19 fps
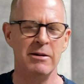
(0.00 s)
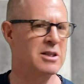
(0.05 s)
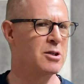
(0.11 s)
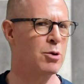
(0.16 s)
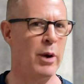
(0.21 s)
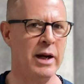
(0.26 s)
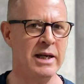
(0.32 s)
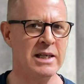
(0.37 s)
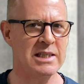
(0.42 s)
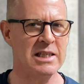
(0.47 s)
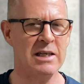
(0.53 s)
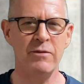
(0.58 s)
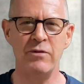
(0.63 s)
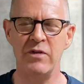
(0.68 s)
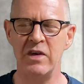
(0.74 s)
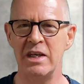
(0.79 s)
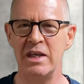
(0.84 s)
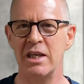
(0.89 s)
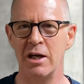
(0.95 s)
20
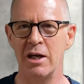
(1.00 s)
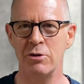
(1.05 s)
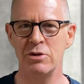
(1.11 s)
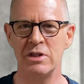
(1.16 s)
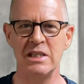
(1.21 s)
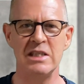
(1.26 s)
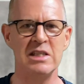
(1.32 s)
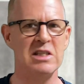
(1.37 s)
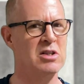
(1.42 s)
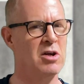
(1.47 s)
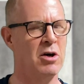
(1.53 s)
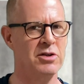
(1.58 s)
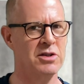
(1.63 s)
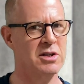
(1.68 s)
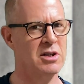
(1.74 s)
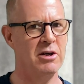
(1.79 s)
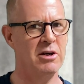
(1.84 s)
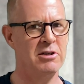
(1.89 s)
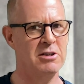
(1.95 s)
videos is
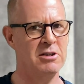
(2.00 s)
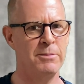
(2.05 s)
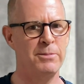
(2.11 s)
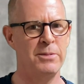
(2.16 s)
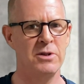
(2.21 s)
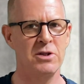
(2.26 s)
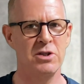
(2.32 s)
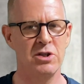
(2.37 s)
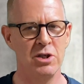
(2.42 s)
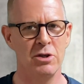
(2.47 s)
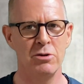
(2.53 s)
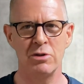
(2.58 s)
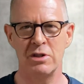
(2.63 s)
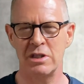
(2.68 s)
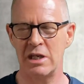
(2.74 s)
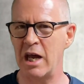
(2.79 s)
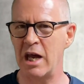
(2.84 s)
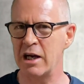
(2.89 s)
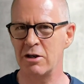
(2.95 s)
not going to
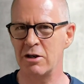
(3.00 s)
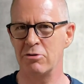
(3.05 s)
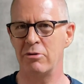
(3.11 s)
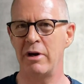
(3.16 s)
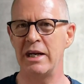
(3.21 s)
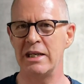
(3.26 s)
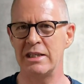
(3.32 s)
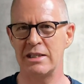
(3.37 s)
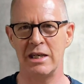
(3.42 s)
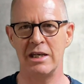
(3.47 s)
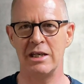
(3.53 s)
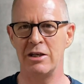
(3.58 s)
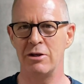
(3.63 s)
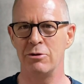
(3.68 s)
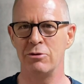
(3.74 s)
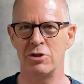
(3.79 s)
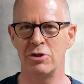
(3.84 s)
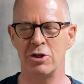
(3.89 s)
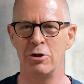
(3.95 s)
produce a great
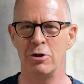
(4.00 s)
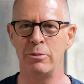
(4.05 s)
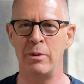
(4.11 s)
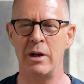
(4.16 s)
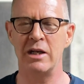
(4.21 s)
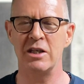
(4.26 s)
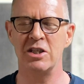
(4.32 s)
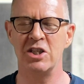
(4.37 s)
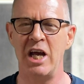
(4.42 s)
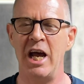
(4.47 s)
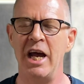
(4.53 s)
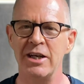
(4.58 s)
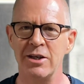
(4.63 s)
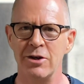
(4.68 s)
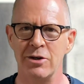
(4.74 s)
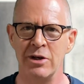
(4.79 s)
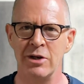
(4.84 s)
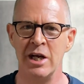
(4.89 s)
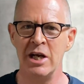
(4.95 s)
YouTube
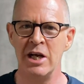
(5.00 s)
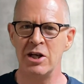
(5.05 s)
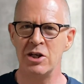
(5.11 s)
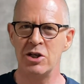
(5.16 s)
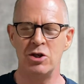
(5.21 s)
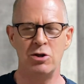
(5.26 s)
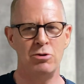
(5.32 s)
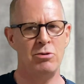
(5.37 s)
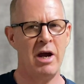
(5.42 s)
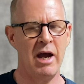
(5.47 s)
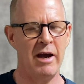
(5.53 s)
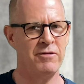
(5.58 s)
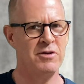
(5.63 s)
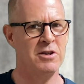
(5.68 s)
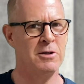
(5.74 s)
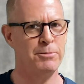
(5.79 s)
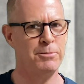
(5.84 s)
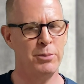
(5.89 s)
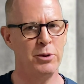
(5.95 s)
channel. You have
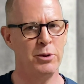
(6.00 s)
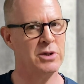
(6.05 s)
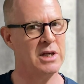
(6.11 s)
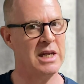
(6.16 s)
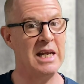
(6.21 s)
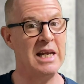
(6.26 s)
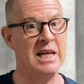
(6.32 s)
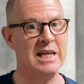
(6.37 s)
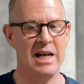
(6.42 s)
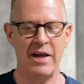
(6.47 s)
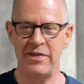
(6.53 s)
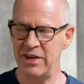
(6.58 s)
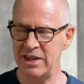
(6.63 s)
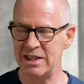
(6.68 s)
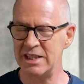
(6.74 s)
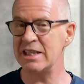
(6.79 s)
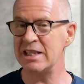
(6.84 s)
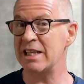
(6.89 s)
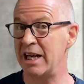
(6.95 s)
to put in, and
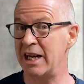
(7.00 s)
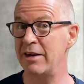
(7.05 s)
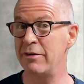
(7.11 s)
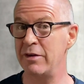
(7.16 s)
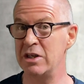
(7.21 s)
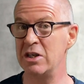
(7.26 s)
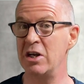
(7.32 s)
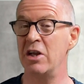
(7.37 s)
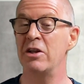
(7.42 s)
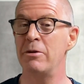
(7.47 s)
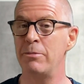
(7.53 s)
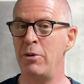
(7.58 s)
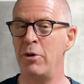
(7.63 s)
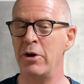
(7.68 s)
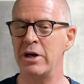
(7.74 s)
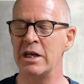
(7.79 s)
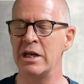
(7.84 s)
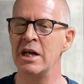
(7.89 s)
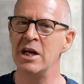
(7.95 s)
this is kind of another
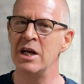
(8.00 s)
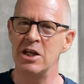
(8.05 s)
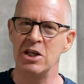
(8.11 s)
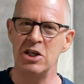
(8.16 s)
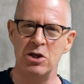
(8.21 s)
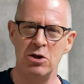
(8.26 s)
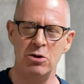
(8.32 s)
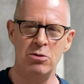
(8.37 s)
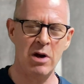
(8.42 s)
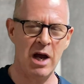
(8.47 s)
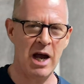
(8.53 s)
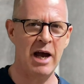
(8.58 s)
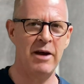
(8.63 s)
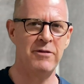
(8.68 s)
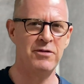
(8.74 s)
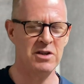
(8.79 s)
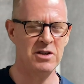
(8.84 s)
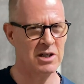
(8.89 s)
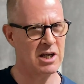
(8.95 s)
point, you
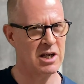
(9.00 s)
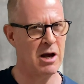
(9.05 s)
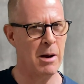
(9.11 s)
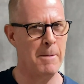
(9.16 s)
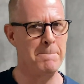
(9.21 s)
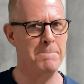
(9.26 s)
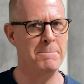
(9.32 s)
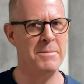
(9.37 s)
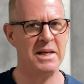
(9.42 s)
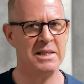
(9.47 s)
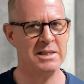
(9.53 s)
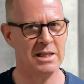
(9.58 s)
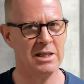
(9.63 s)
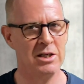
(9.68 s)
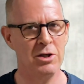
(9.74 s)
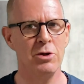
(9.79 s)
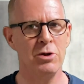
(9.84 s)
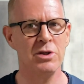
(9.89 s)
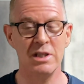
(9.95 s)
have to commit
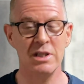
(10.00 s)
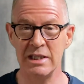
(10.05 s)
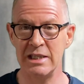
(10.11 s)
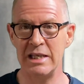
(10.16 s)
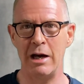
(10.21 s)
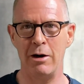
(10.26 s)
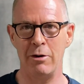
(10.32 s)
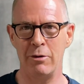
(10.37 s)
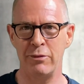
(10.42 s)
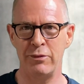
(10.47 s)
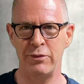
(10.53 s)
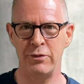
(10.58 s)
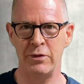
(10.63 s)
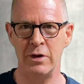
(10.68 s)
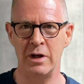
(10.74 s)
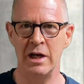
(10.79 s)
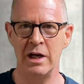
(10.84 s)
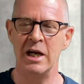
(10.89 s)
yourself